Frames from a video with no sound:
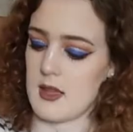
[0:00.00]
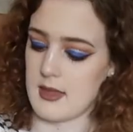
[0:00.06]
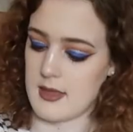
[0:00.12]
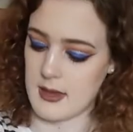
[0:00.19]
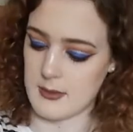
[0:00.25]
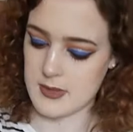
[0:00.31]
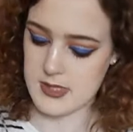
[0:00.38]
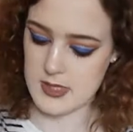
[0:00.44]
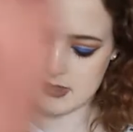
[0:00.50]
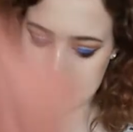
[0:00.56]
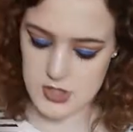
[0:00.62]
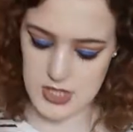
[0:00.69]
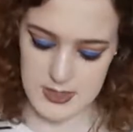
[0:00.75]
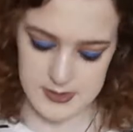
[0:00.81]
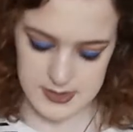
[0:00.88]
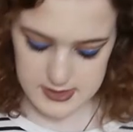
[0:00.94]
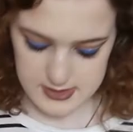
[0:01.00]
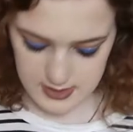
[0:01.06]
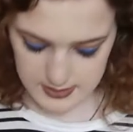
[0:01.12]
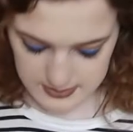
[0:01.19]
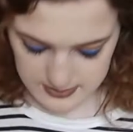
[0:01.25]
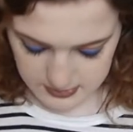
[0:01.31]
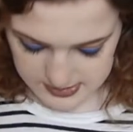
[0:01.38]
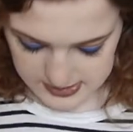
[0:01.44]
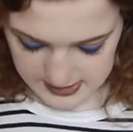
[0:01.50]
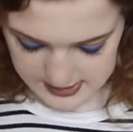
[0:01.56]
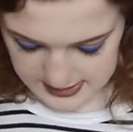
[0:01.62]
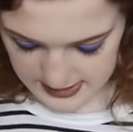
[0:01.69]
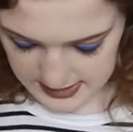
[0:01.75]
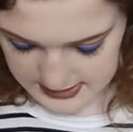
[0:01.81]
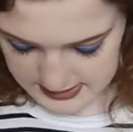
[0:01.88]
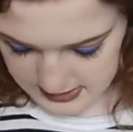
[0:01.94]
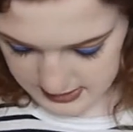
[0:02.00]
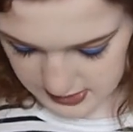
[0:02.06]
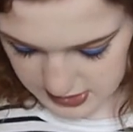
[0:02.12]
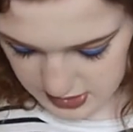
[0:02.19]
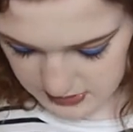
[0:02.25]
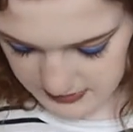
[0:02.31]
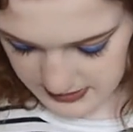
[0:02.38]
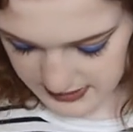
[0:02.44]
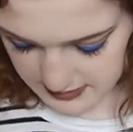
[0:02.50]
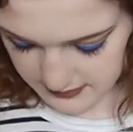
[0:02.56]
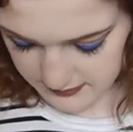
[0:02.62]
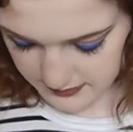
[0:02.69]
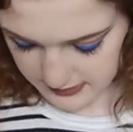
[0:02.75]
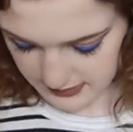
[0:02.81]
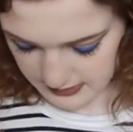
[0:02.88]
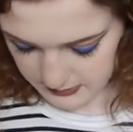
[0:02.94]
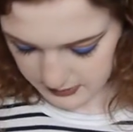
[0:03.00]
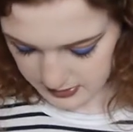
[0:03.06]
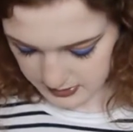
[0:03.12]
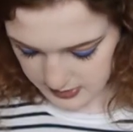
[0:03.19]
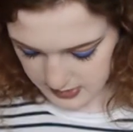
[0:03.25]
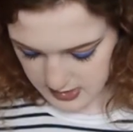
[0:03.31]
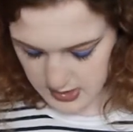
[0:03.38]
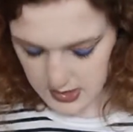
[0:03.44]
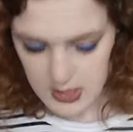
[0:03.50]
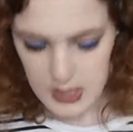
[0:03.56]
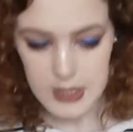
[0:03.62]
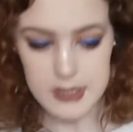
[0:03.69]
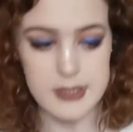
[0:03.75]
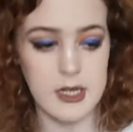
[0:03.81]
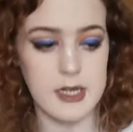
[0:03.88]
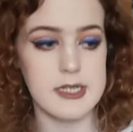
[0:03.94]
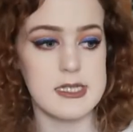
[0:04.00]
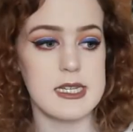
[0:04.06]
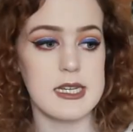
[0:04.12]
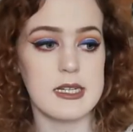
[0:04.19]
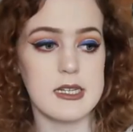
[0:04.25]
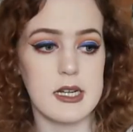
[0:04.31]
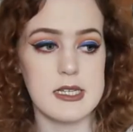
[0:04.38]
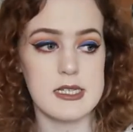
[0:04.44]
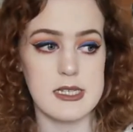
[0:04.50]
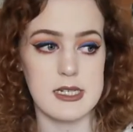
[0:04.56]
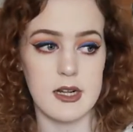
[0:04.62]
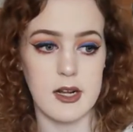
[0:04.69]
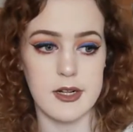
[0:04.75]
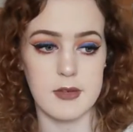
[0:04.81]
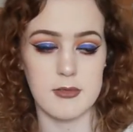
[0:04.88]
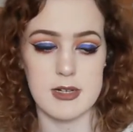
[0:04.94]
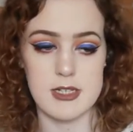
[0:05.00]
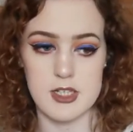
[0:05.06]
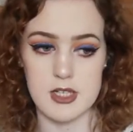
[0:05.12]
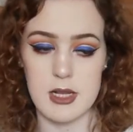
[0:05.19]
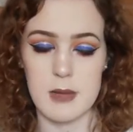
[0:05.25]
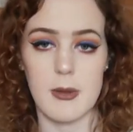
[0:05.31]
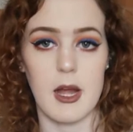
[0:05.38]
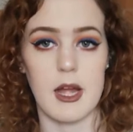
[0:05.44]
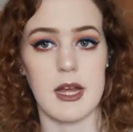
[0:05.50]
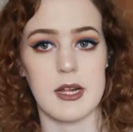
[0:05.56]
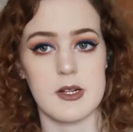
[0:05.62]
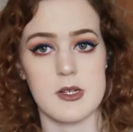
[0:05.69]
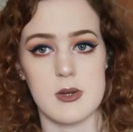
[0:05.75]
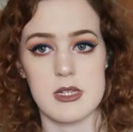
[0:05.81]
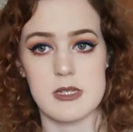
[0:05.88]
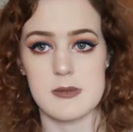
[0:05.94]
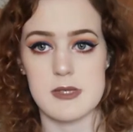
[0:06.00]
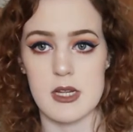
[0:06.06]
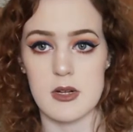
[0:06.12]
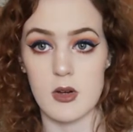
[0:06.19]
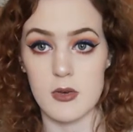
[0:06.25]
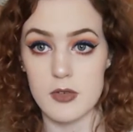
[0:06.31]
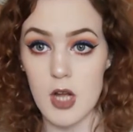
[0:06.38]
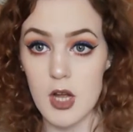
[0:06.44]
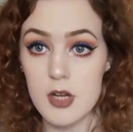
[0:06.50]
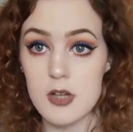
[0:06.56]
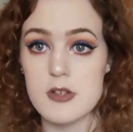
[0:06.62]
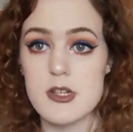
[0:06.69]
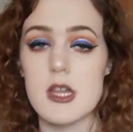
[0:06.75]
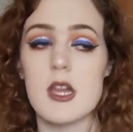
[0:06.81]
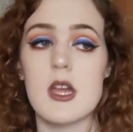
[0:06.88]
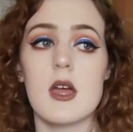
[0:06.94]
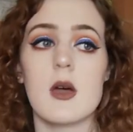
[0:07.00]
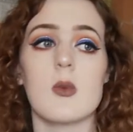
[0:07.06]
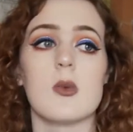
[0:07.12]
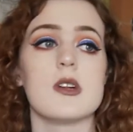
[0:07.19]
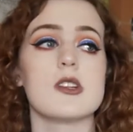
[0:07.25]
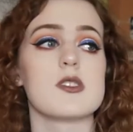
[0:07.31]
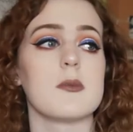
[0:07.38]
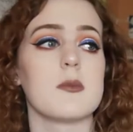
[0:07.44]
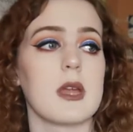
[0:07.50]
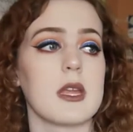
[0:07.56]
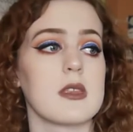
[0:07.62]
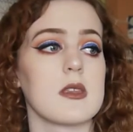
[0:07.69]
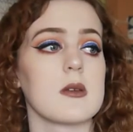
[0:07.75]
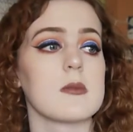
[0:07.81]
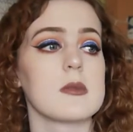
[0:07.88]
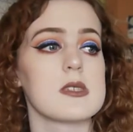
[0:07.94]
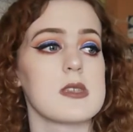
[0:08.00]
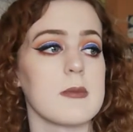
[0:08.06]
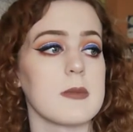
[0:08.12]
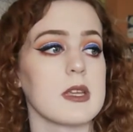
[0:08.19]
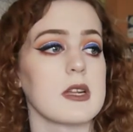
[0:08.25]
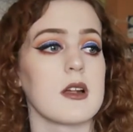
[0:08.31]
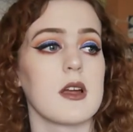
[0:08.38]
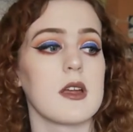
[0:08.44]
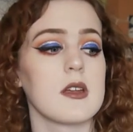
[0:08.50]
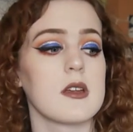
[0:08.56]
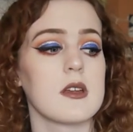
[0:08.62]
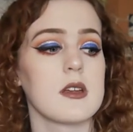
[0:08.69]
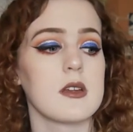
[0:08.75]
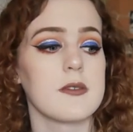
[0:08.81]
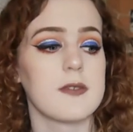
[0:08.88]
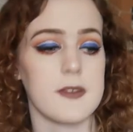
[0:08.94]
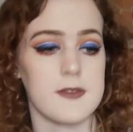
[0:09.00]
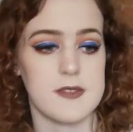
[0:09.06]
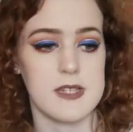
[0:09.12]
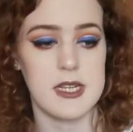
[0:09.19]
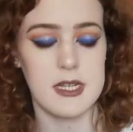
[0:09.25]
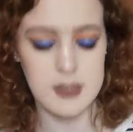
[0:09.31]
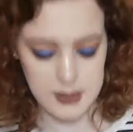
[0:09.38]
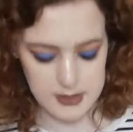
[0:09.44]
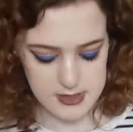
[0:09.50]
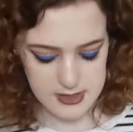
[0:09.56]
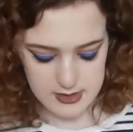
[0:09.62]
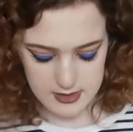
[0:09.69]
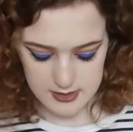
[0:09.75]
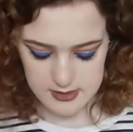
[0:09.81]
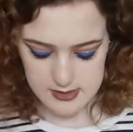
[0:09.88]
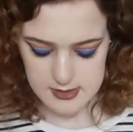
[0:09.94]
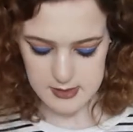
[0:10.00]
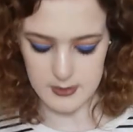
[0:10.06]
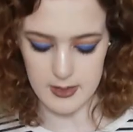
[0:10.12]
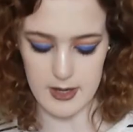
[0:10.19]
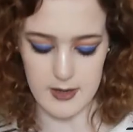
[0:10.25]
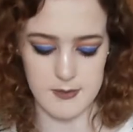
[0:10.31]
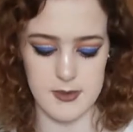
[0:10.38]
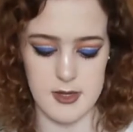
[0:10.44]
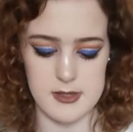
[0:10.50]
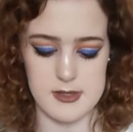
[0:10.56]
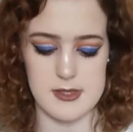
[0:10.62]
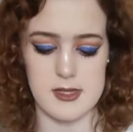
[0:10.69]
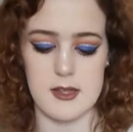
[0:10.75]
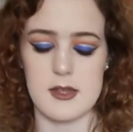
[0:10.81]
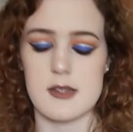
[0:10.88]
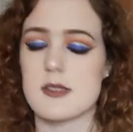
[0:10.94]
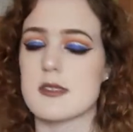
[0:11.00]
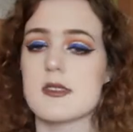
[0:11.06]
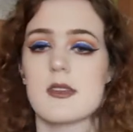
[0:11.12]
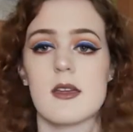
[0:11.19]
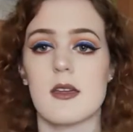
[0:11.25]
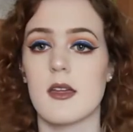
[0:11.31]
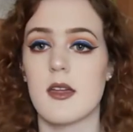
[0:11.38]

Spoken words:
That was those trousers, and they were size 8, and I do believe they were $19.99 originally, but I had a 20% off code, which made them something like $15.99, so yeah, I'd say that's